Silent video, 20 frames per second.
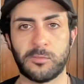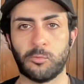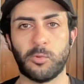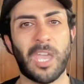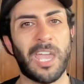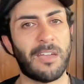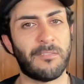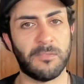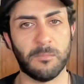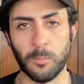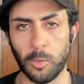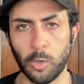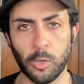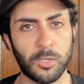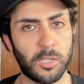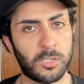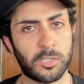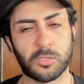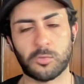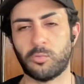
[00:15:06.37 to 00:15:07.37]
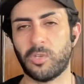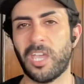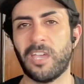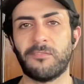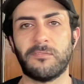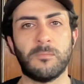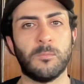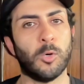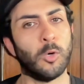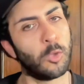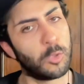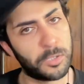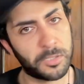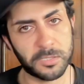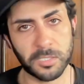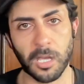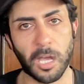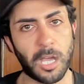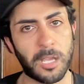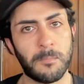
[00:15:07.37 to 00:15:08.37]
We have them on us, we have them all the
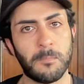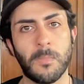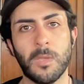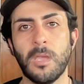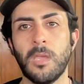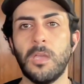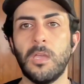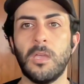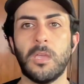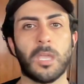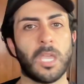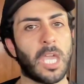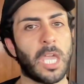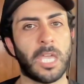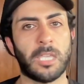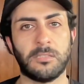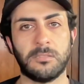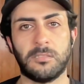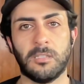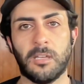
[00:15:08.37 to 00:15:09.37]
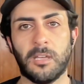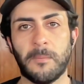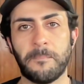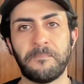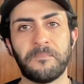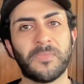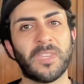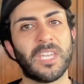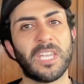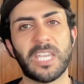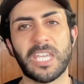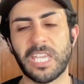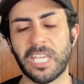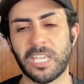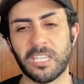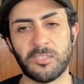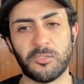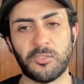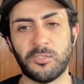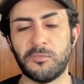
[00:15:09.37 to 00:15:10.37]
time, and
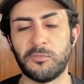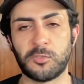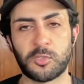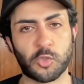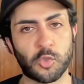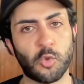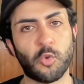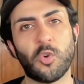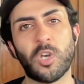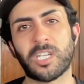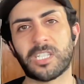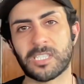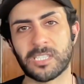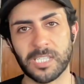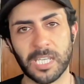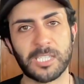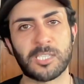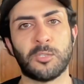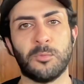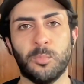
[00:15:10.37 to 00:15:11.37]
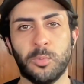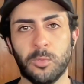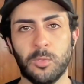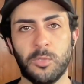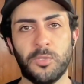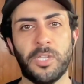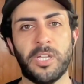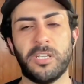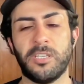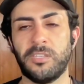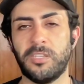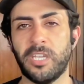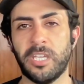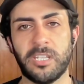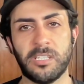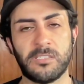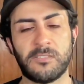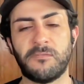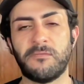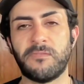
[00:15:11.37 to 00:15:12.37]
they're so accessible that it
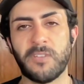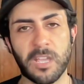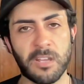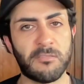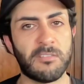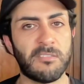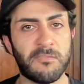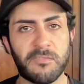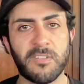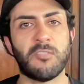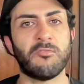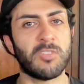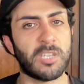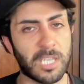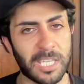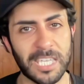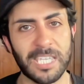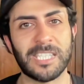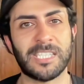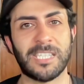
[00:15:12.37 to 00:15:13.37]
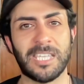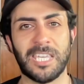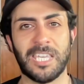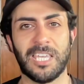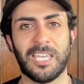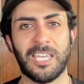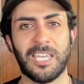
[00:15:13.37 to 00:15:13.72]
is very, very easy